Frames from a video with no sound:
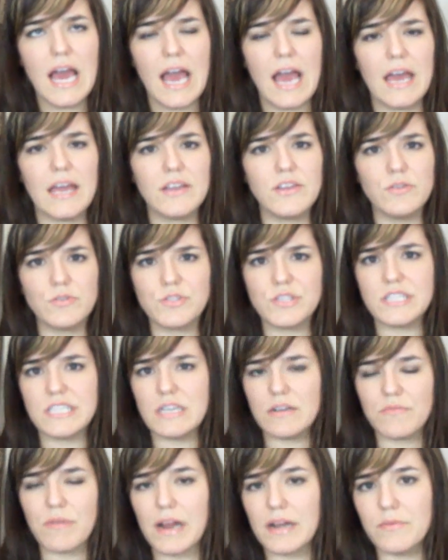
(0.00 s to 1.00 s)
and you'll see
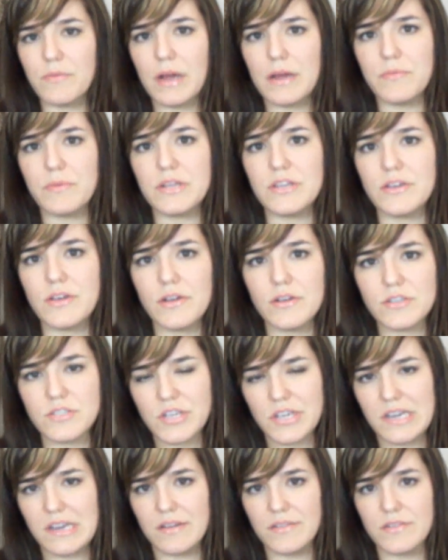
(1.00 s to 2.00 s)
it right away when you go to
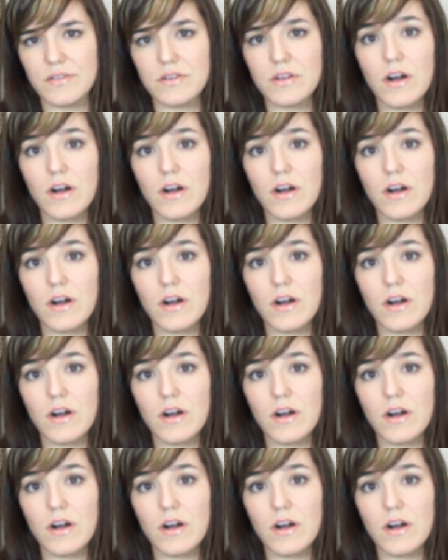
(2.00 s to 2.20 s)
check out their